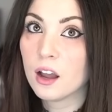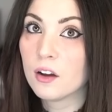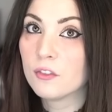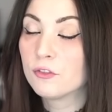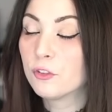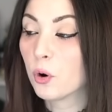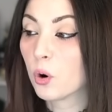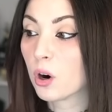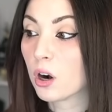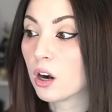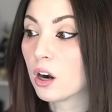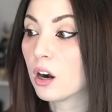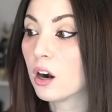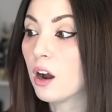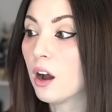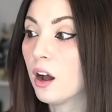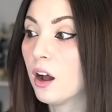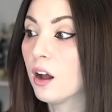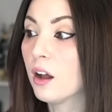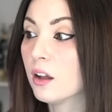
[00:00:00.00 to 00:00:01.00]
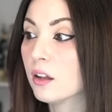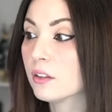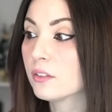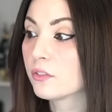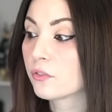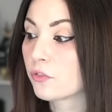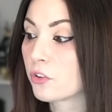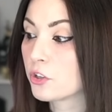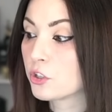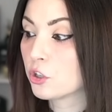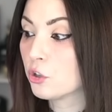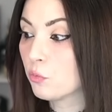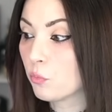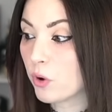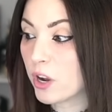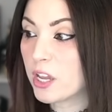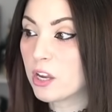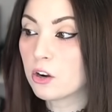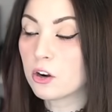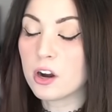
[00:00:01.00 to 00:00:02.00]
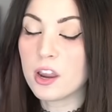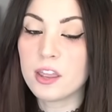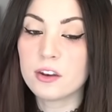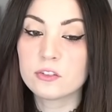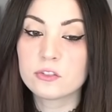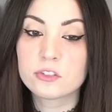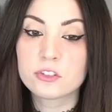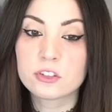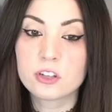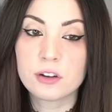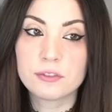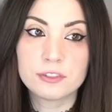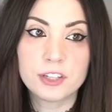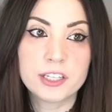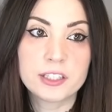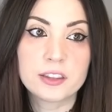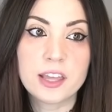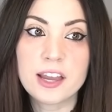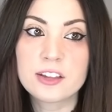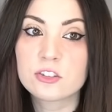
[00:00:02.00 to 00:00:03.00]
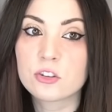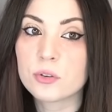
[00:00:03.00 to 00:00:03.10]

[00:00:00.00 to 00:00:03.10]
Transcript: for uh for Tomb Raider and stuff like that.